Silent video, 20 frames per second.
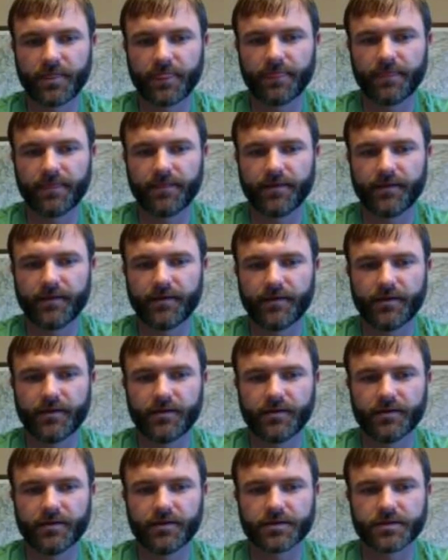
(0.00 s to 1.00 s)

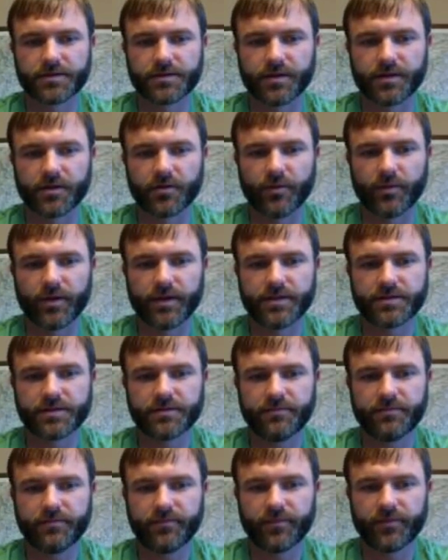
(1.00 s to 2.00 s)
A sterile
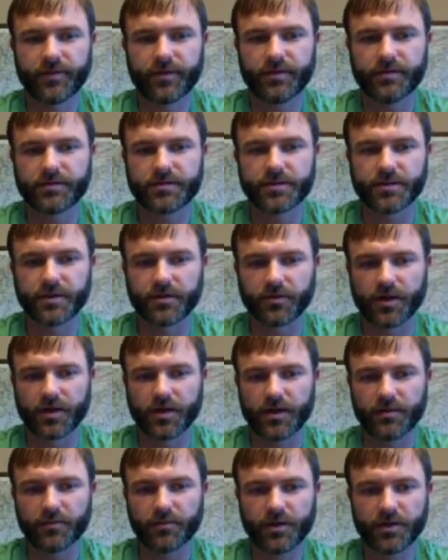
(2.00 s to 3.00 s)
basin, sterile
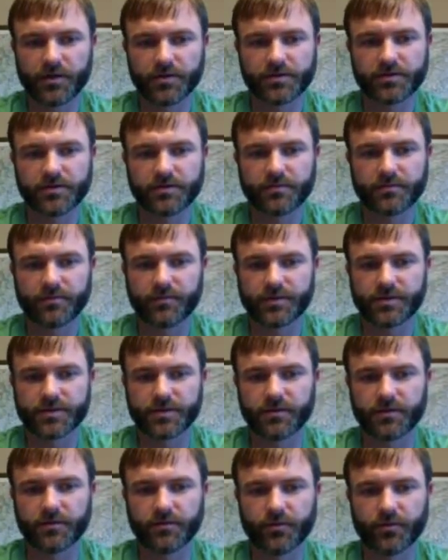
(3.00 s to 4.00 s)
cotton balls,
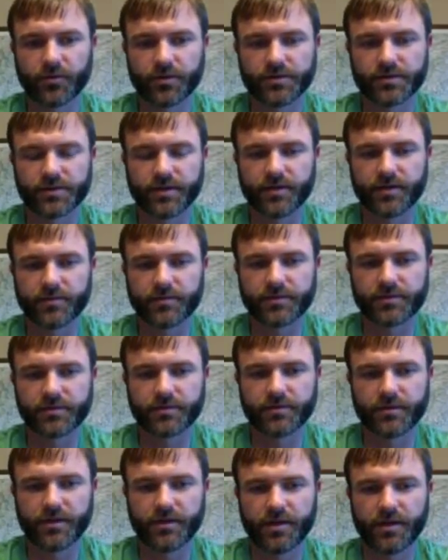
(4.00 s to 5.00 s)
sterile
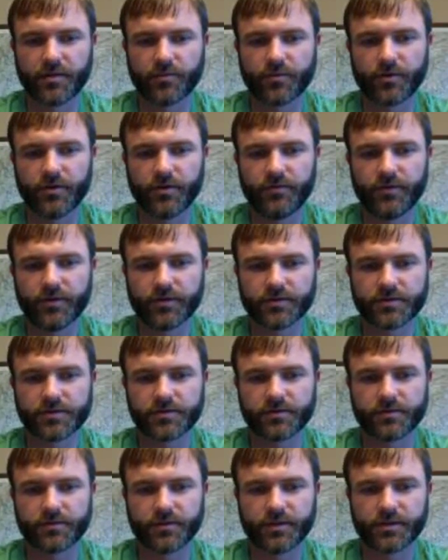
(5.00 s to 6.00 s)
forceps, pre-filled
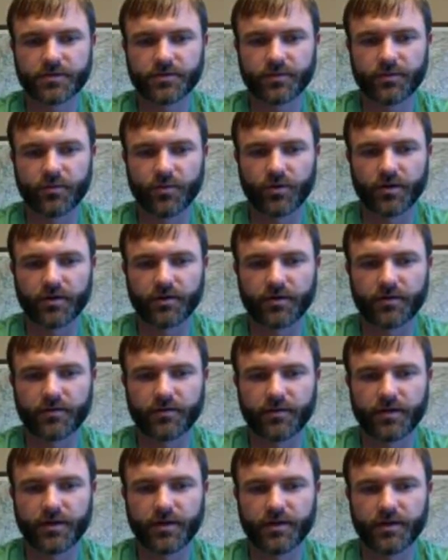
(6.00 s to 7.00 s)
syringe with
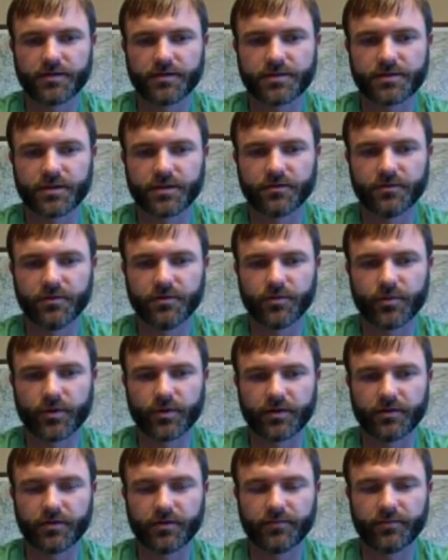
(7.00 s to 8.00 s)
water, sterile
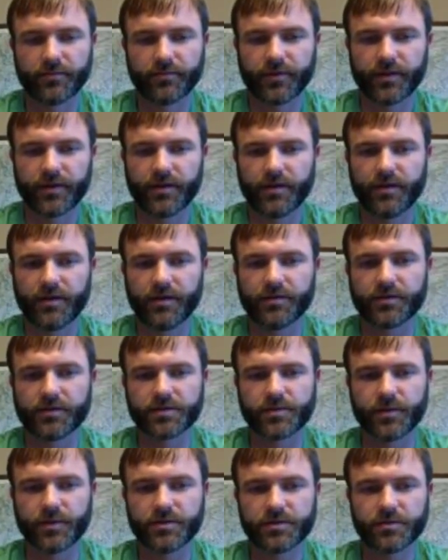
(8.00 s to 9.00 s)
lubricant,
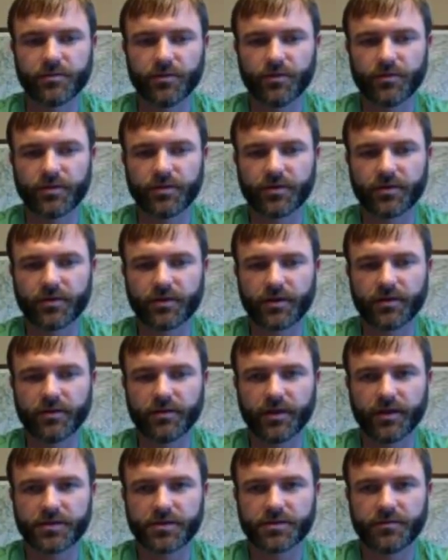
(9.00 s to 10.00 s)
disposable urine
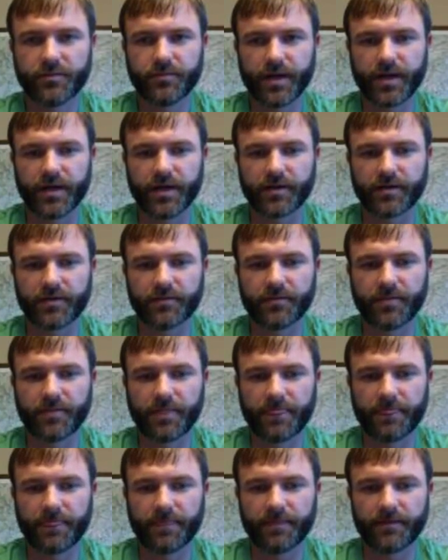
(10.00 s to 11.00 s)
collection bag
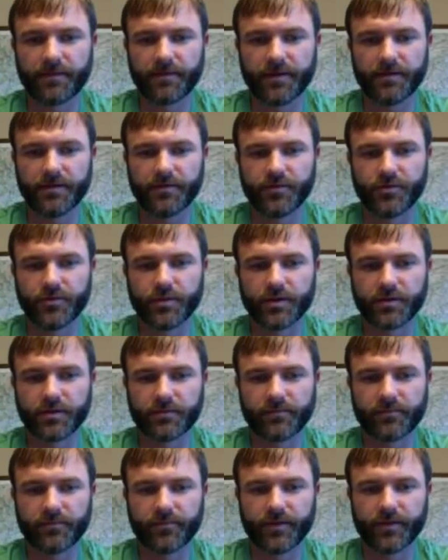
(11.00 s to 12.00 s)
and
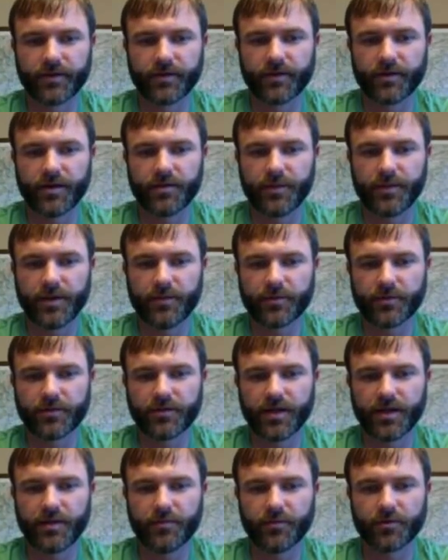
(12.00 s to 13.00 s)
tubing, and paper
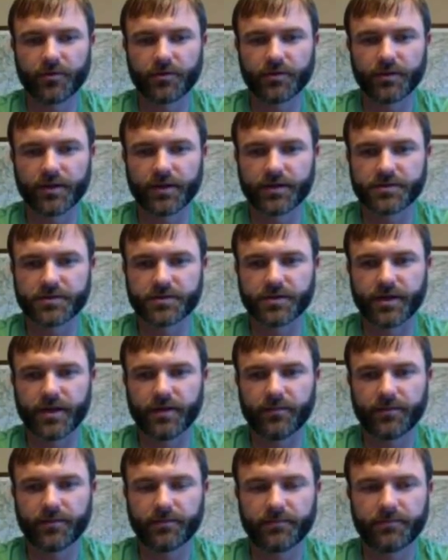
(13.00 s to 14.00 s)
tape or a leg
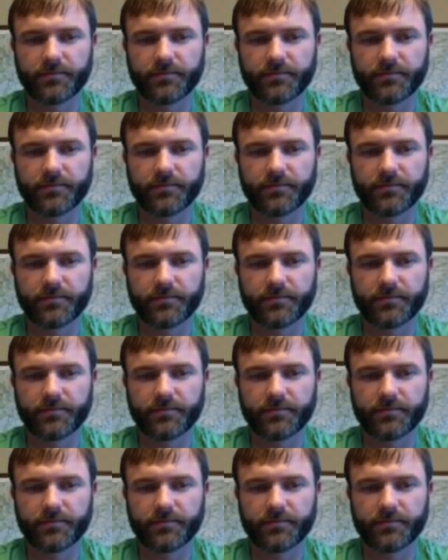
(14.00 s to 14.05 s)
strap.